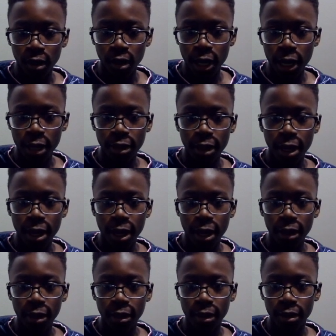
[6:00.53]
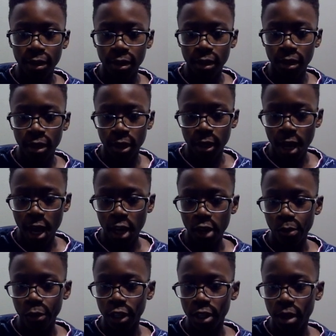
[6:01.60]
And then kind
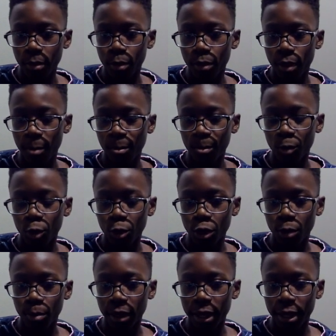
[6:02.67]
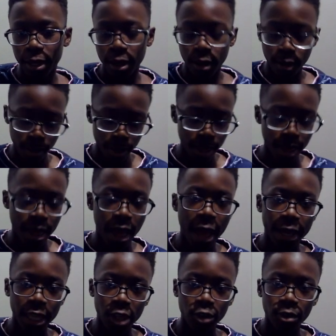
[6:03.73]
of brings up a problem, who do you play here? I
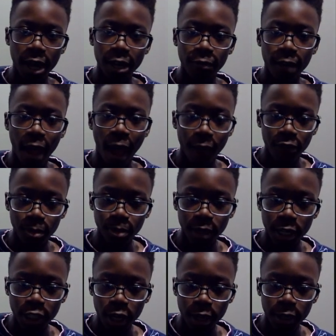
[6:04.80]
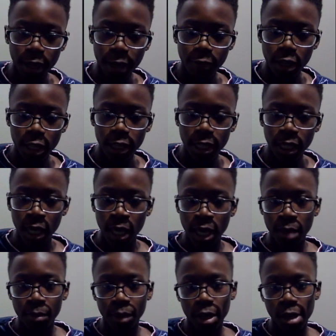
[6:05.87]
guess you kind of have to play Johnny Evans
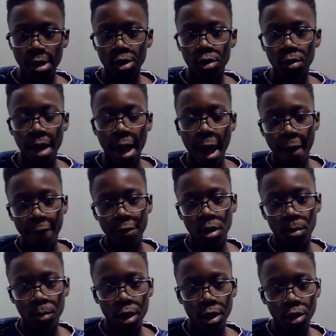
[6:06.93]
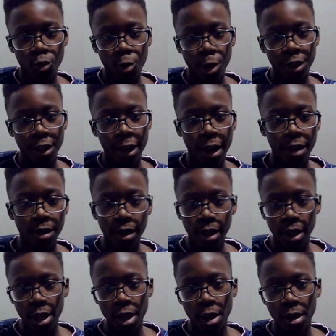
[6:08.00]
because you don't have someone to work there.
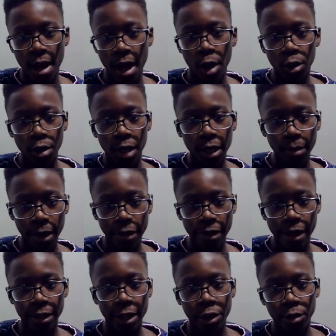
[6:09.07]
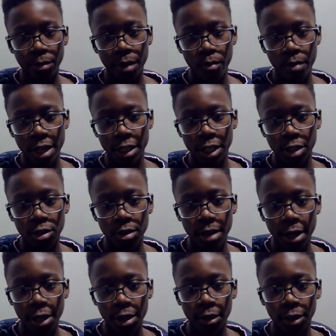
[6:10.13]
I'll talk about that later, but Manchester
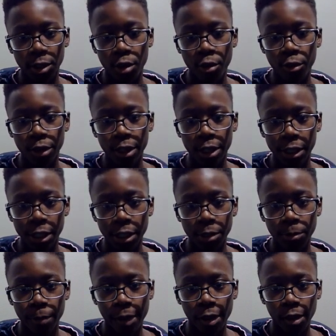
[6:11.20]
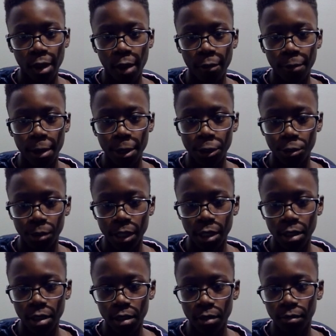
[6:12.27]
United are currently dealing with a lot of
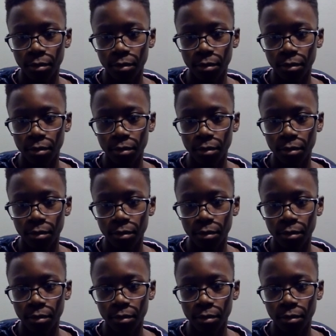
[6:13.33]
injuries.